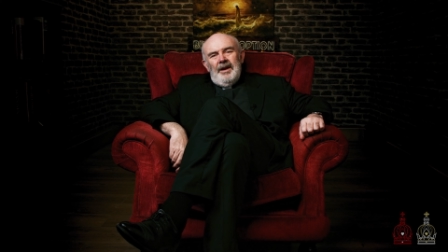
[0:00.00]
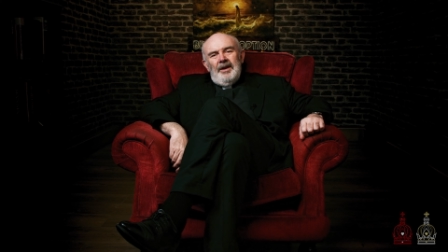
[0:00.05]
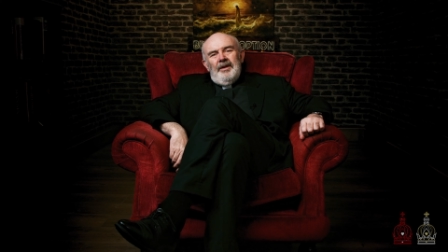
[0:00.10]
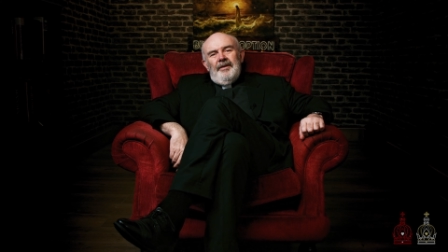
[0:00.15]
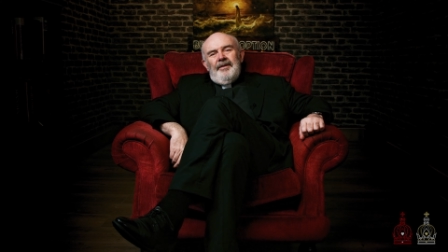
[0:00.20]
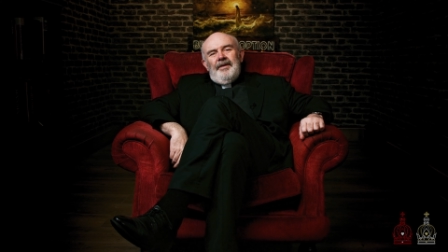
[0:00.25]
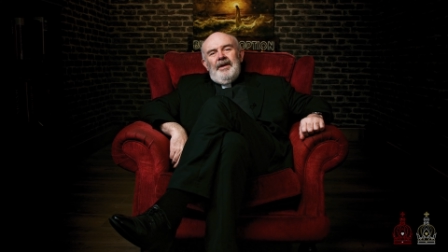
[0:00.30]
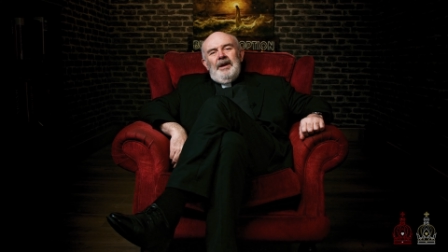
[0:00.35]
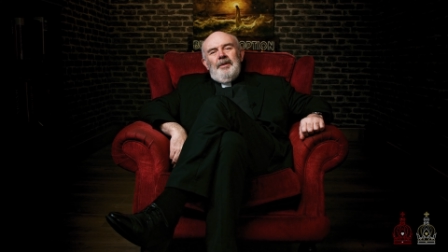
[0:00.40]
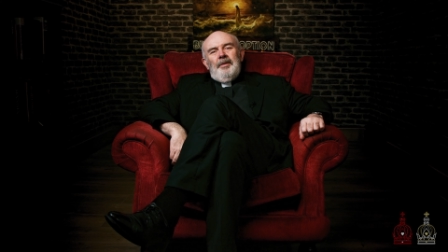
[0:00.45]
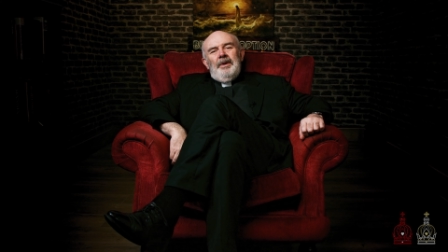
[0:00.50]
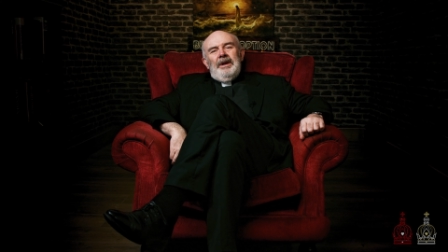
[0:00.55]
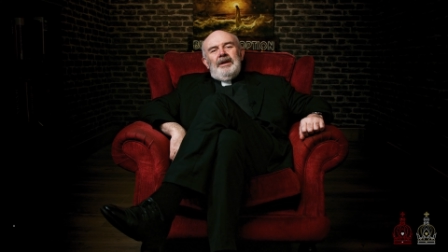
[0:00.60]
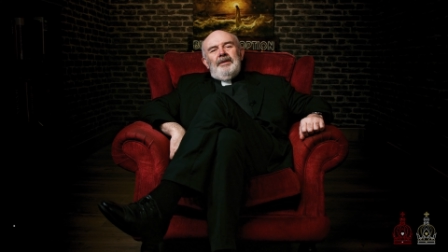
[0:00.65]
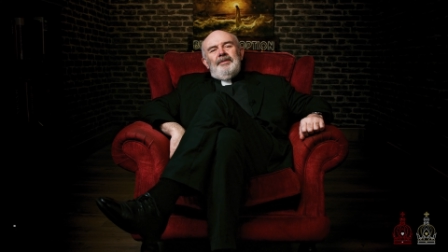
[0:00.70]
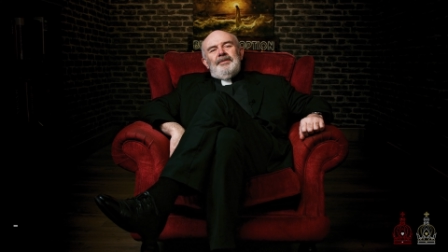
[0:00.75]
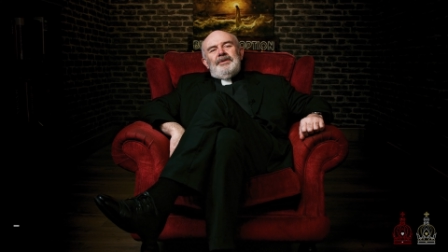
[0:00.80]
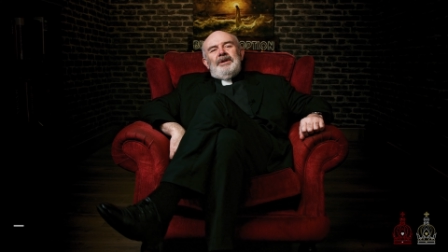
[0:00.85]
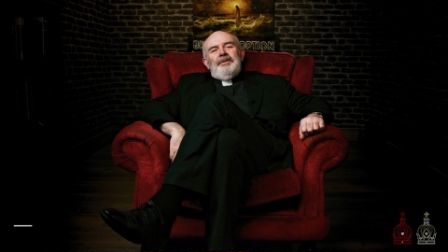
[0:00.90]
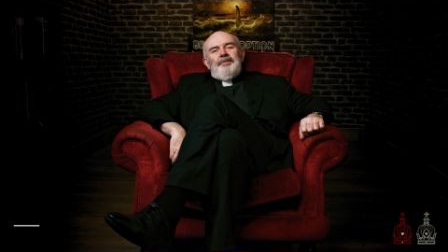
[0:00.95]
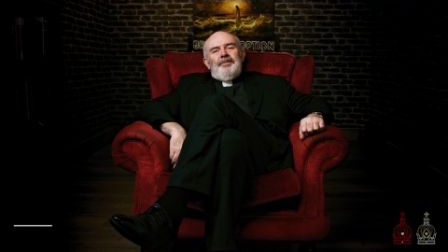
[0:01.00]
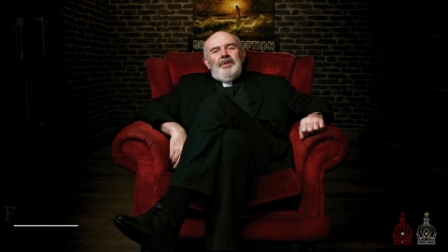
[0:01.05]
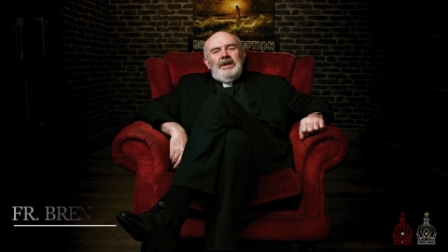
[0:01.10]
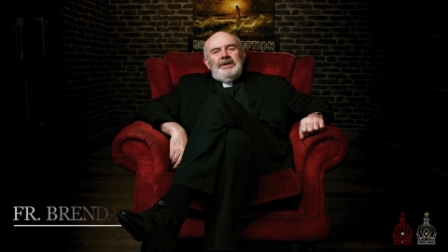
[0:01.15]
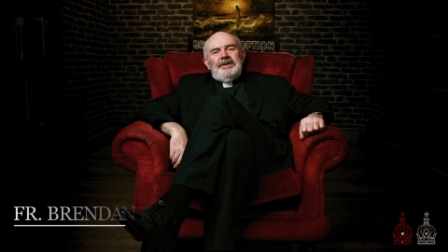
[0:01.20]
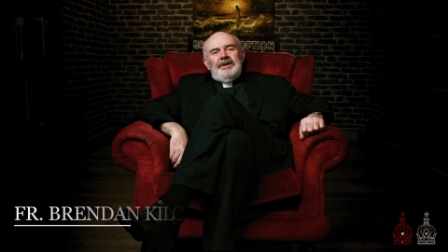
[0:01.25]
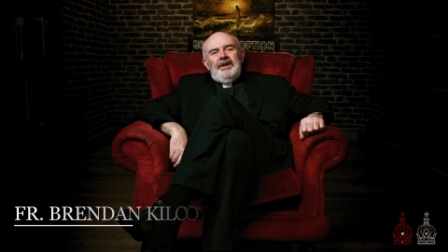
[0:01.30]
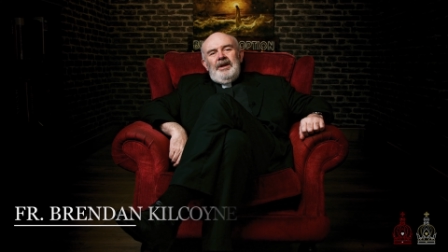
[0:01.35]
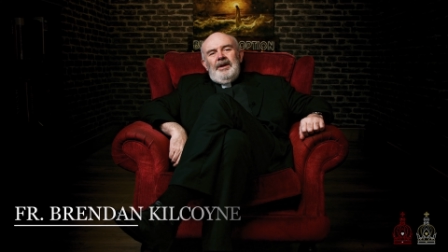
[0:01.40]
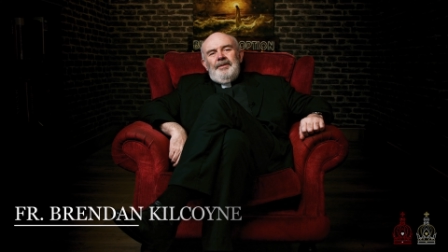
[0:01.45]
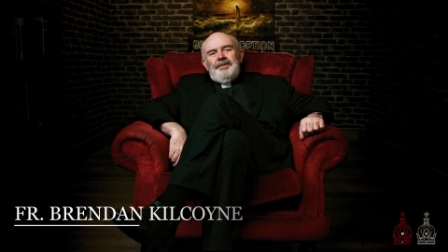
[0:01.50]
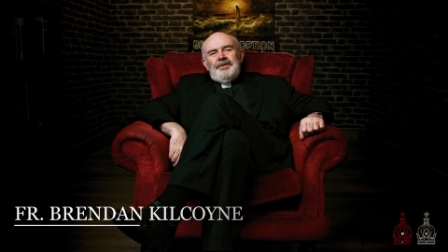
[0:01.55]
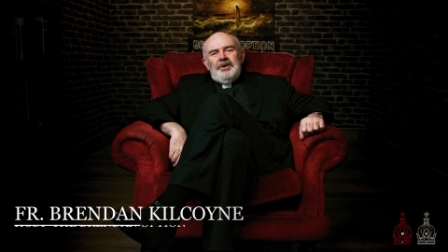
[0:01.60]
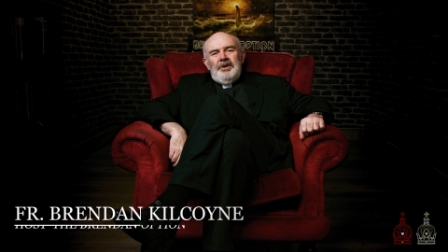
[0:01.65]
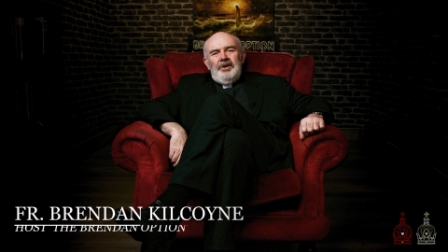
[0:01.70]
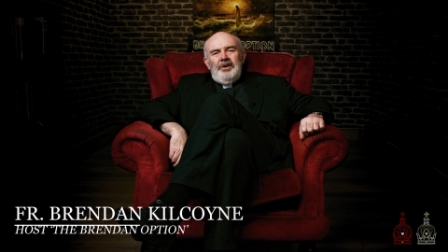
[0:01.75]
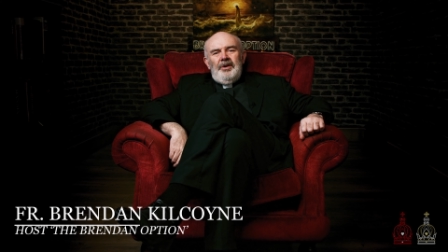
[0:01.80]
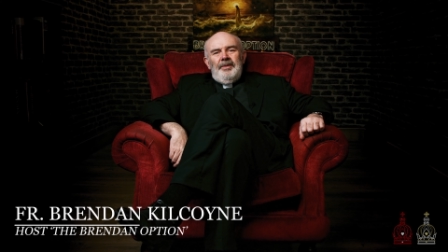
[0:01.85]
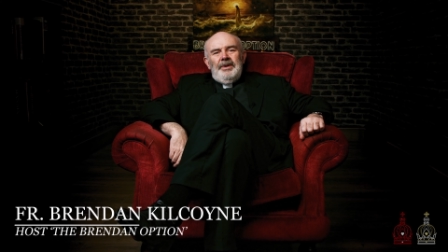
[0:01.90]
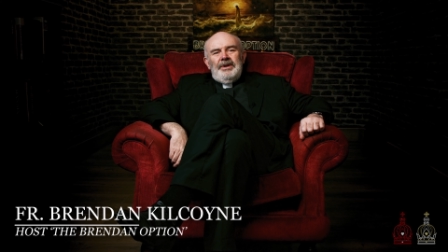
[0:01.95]
You're very welcome to the Brendan
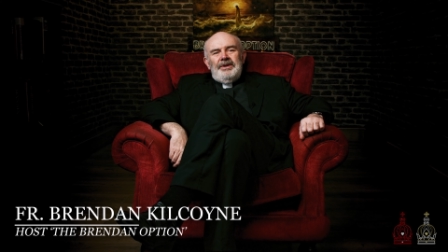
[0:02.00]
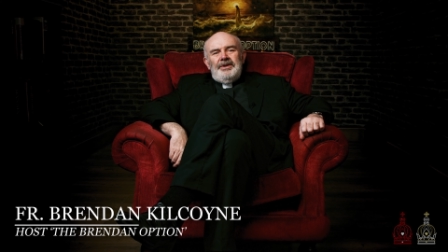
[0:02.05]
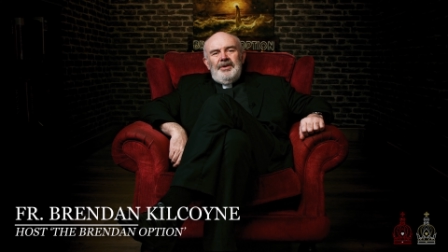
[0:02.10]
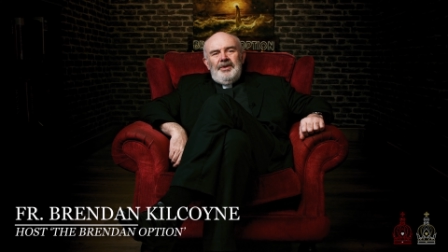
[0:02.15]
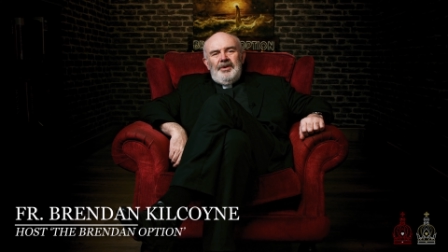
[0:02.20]
Option coming to